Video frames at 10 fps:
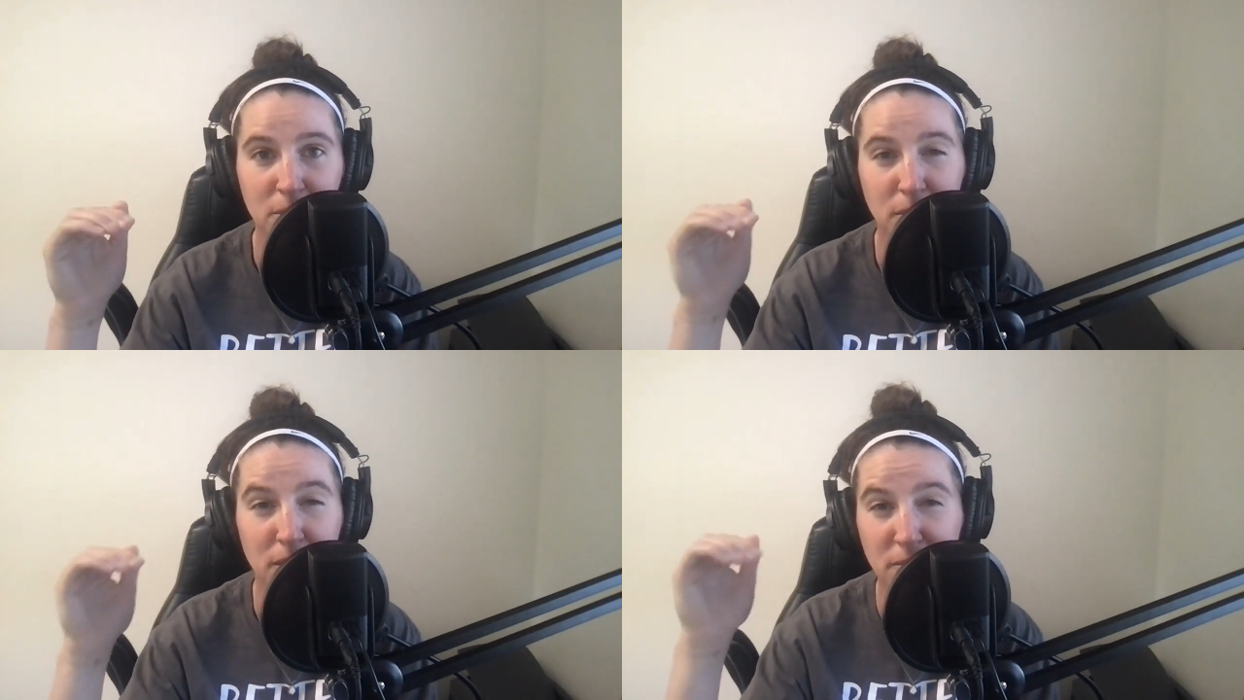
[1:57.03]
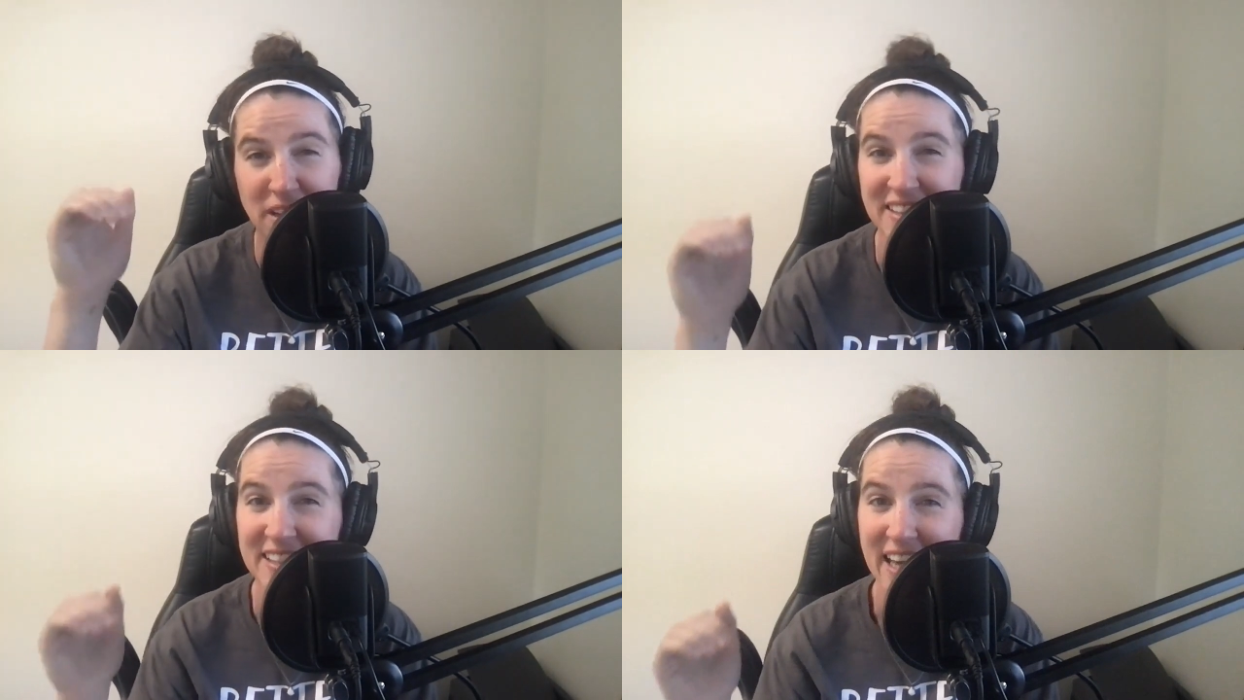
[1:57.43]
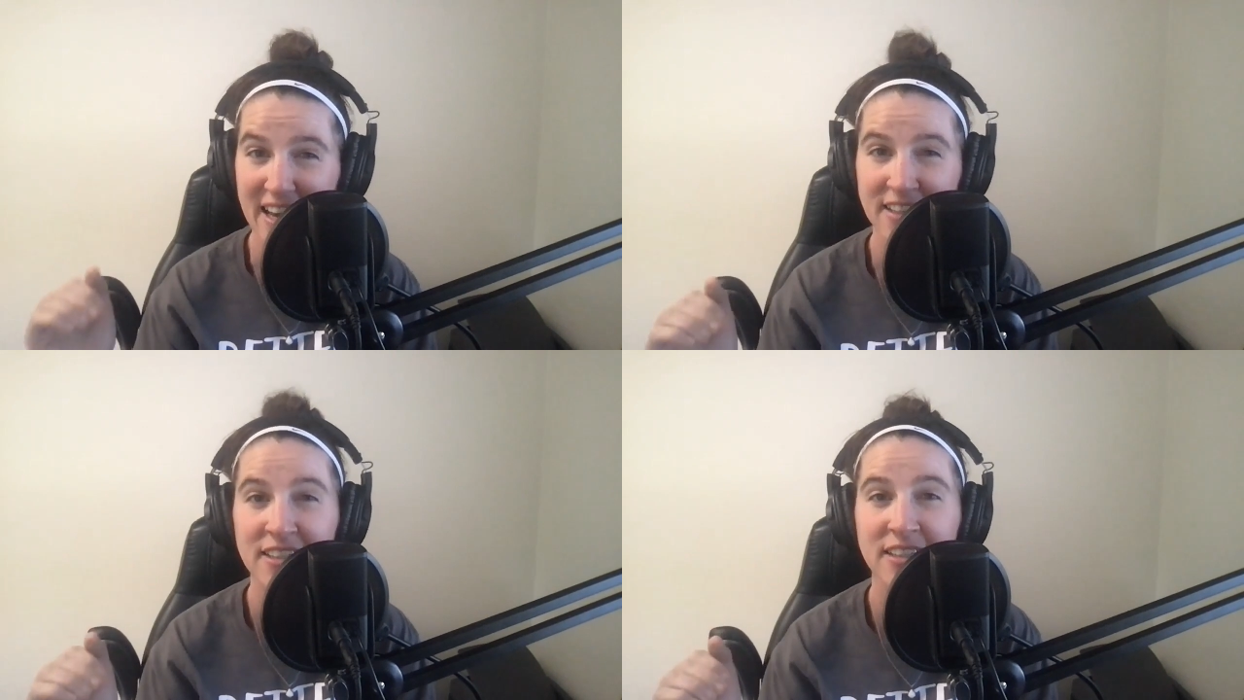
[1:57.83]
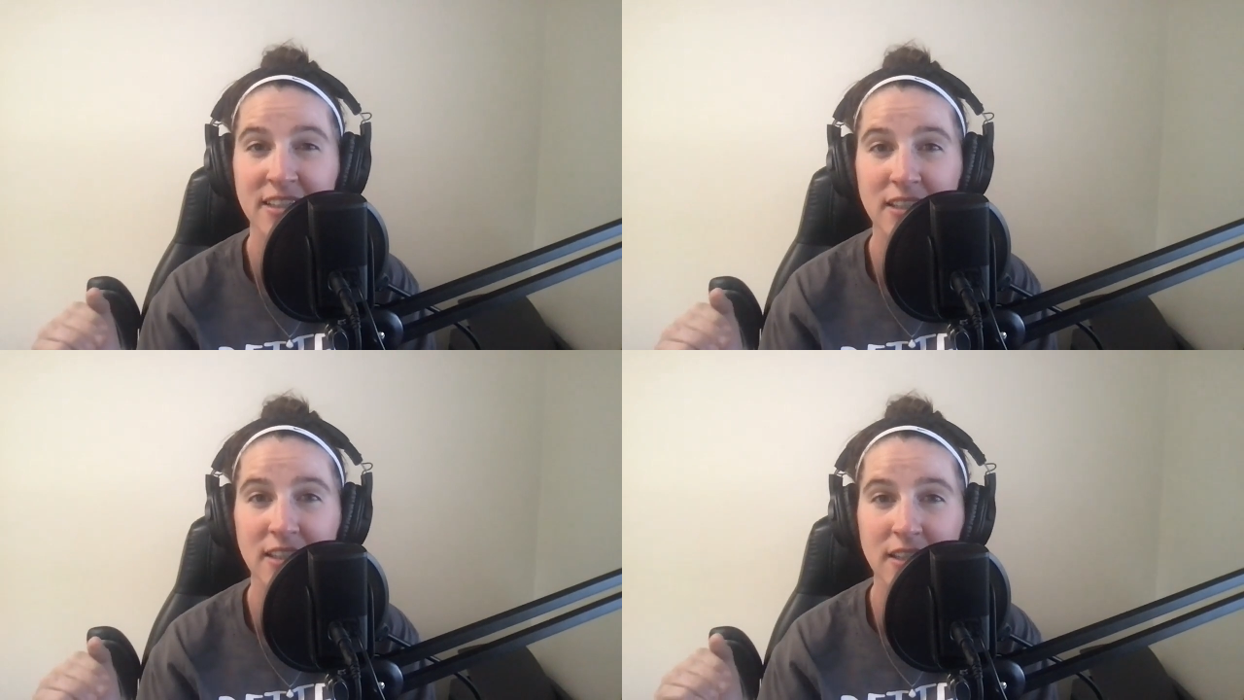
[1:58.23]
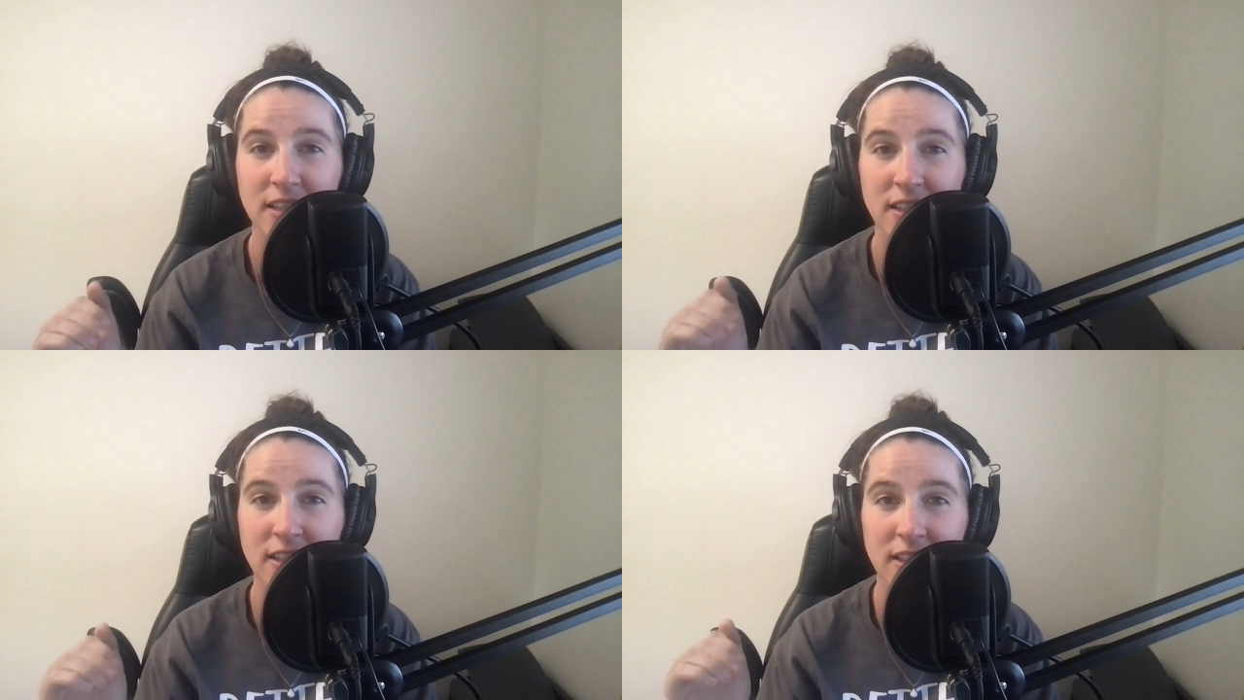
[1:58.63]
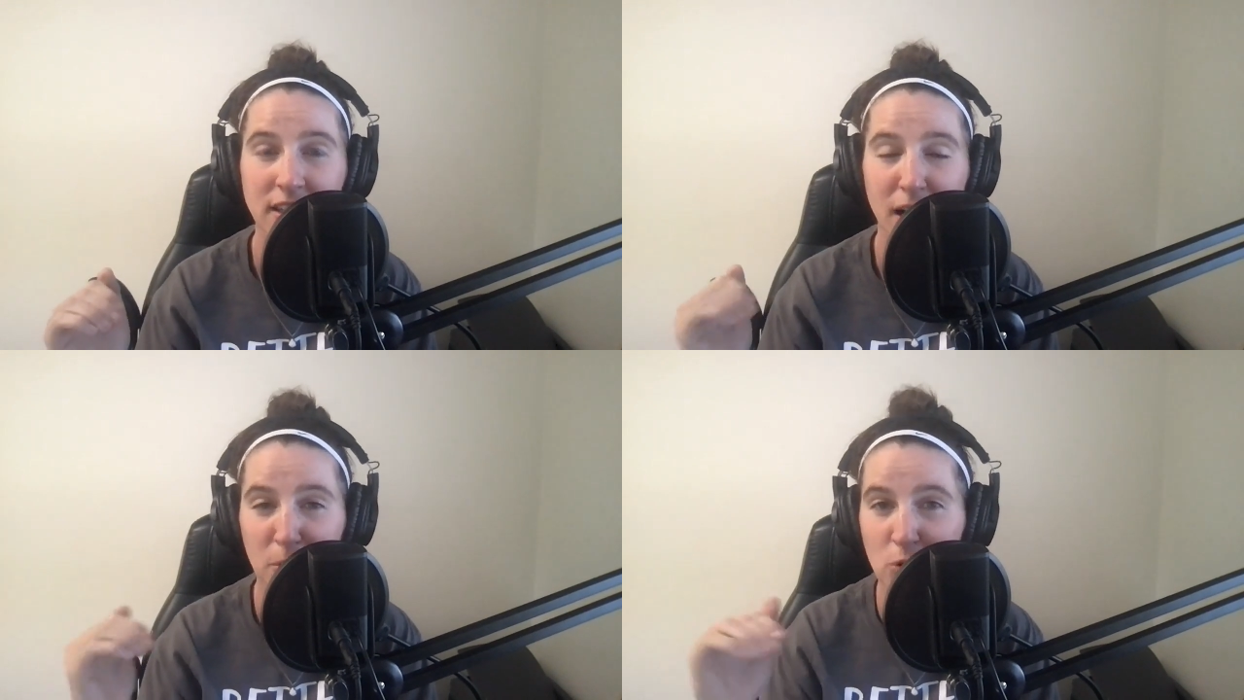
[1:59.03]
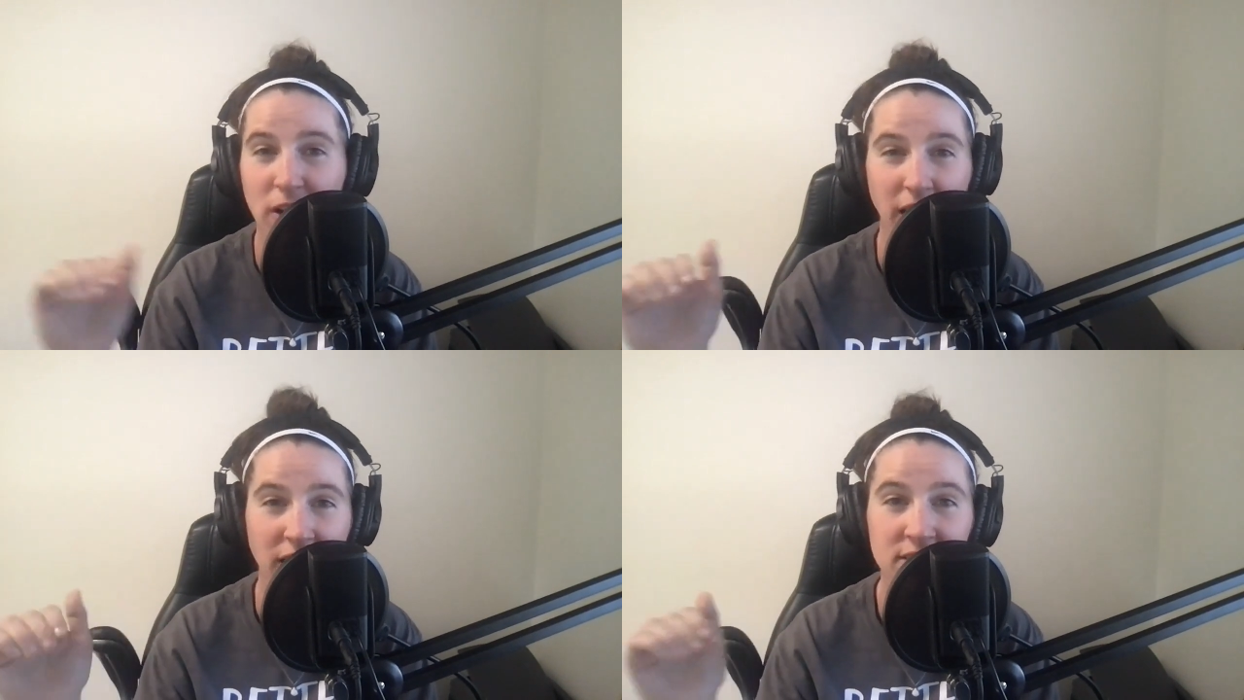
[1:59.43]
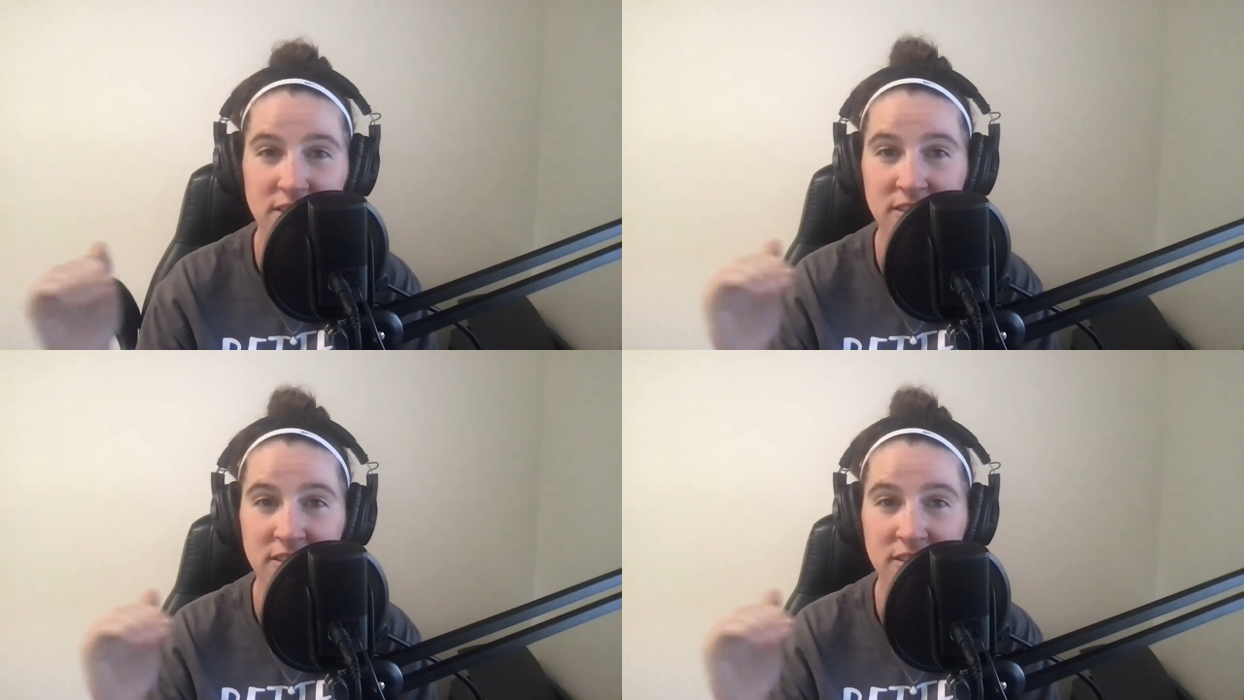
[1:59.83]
but I'm not sad. I'm okay.